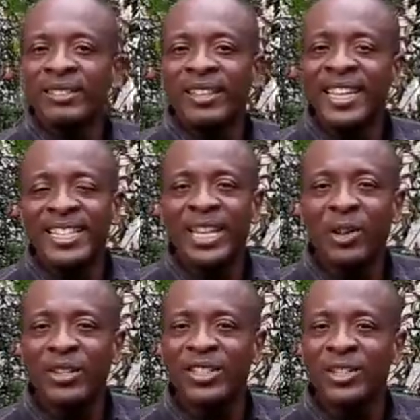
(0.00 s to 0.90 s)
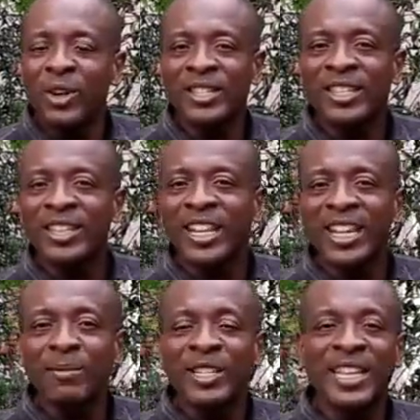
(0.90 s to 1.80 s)
these are not just
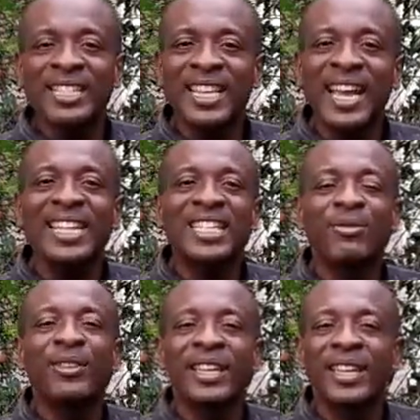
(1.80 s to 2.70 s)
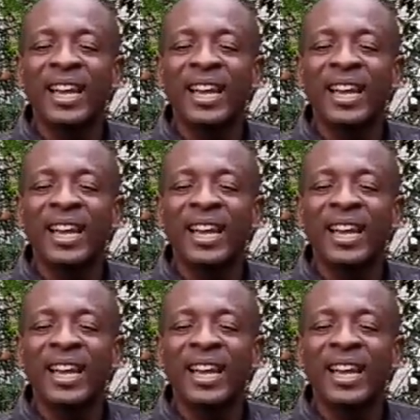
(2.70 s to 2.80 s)
claims; these are scientific